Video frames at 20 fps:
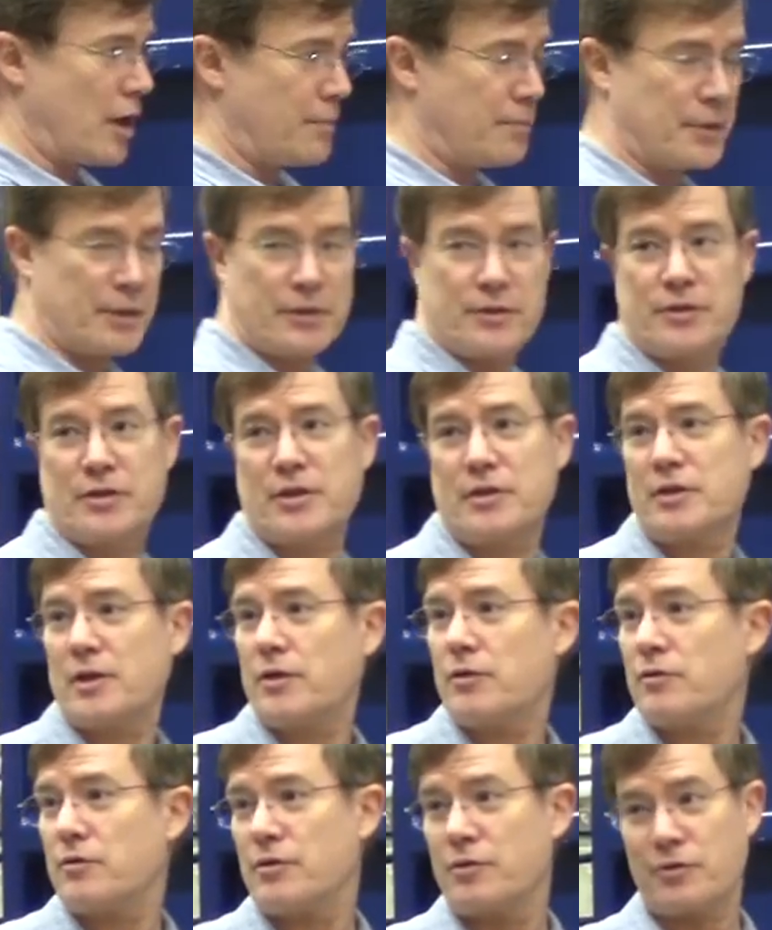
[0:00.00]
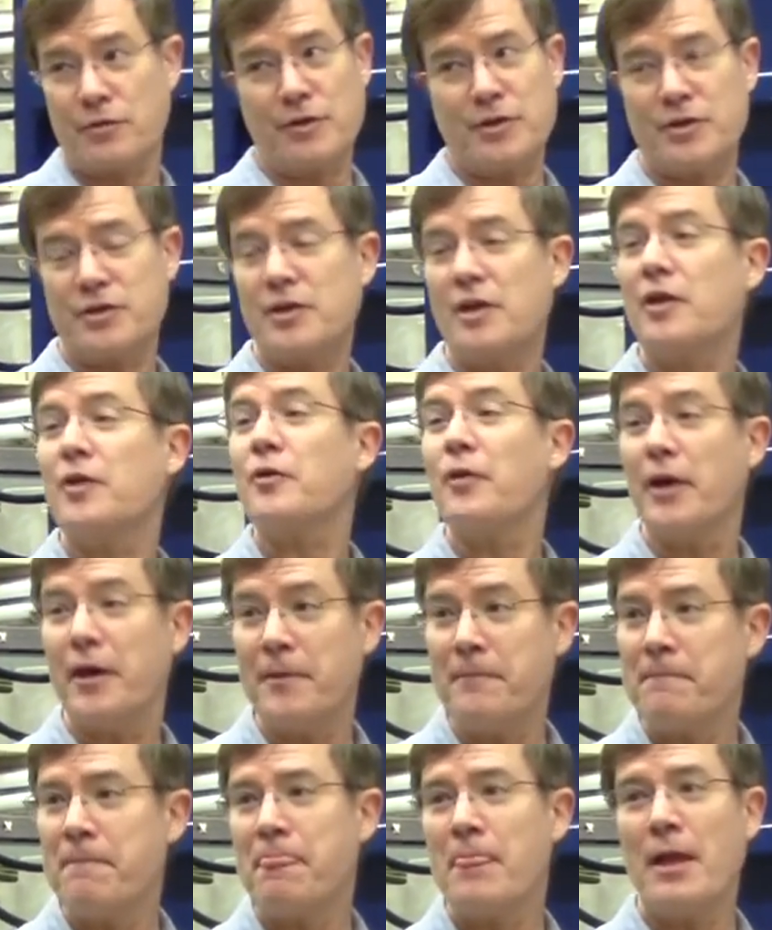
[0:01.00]
up at 600 degrees
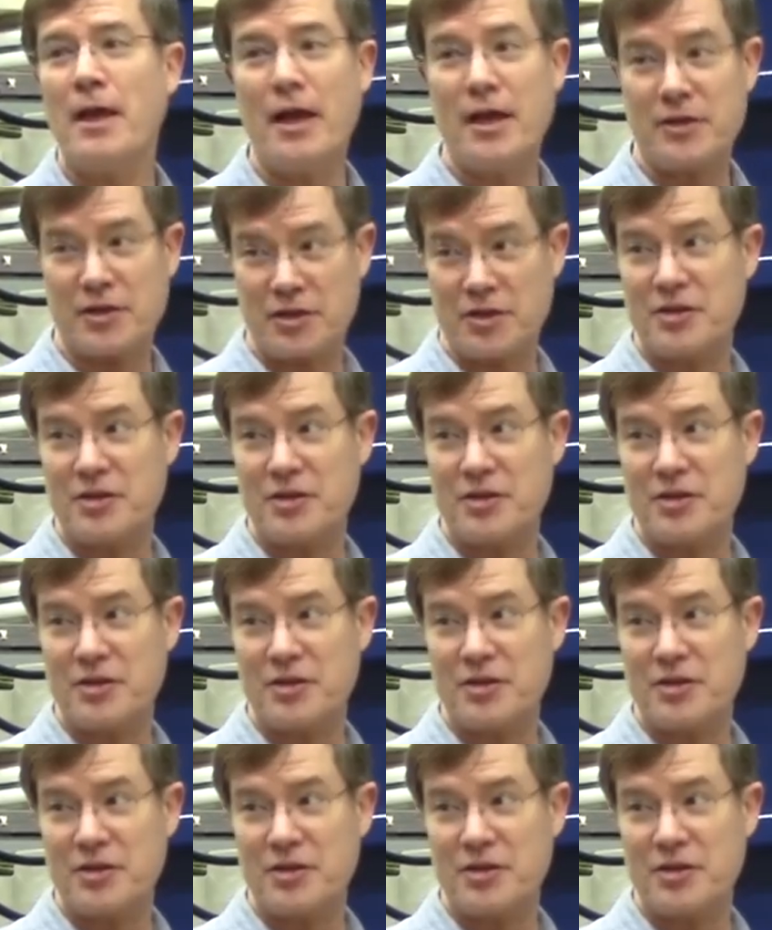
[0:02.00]
centigrade. Yeah. It's a